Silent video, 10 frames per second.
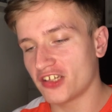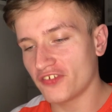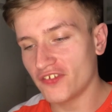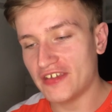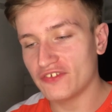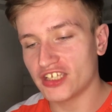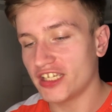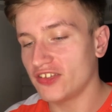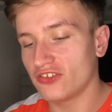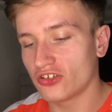don't think I've even
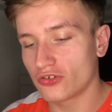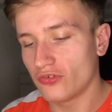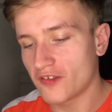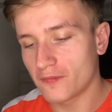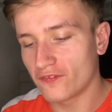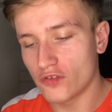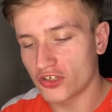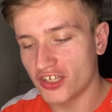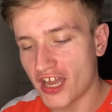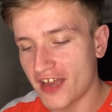like done a Christmas
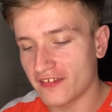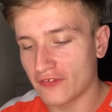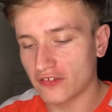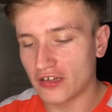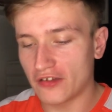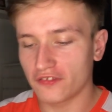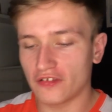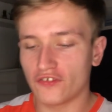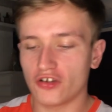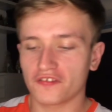vlog, you guys. I, thought I
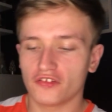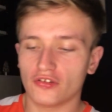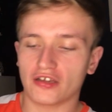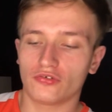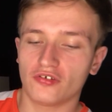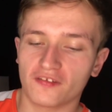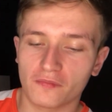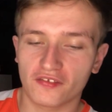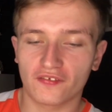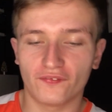was going to do like a
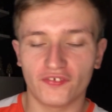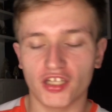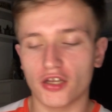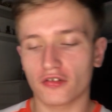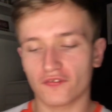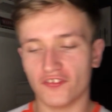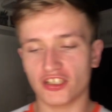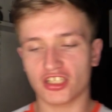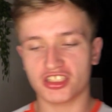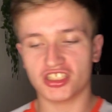Christmas vlog
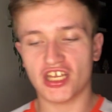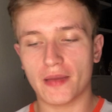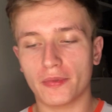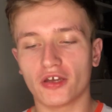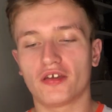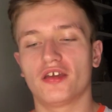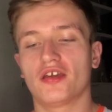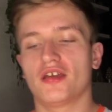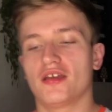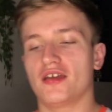thing this year, but
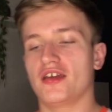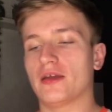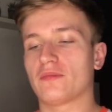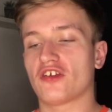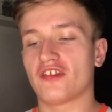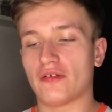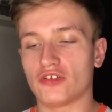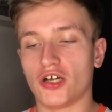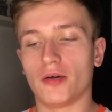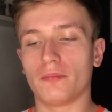um, turned out
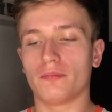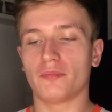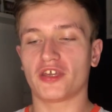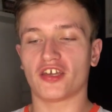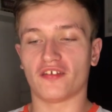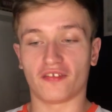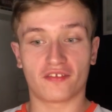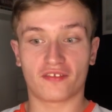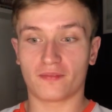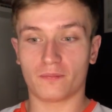not
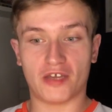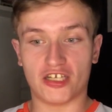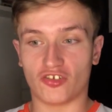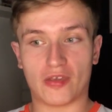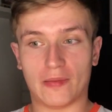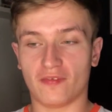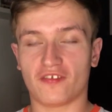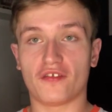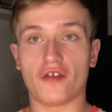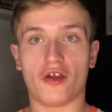because I just became
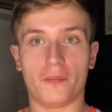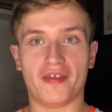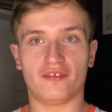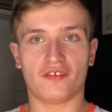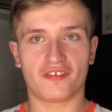so busy with